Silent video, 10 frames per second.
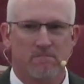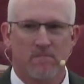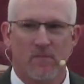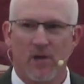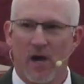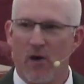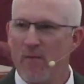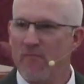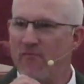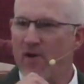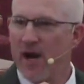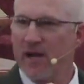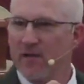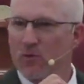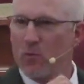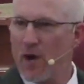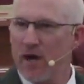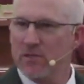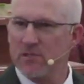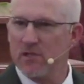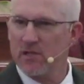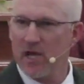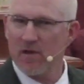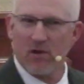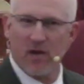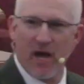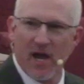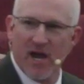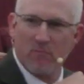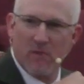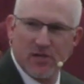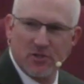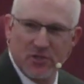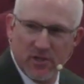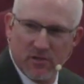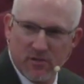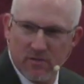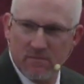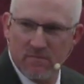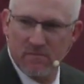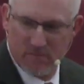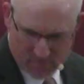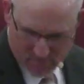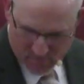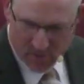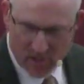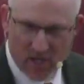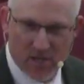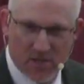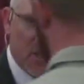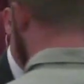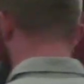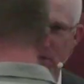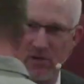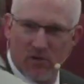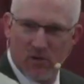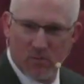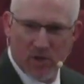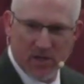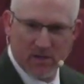Now, I'm fighting the wiles of the devil, and I have my shield. Gage, get your shield on, buddy.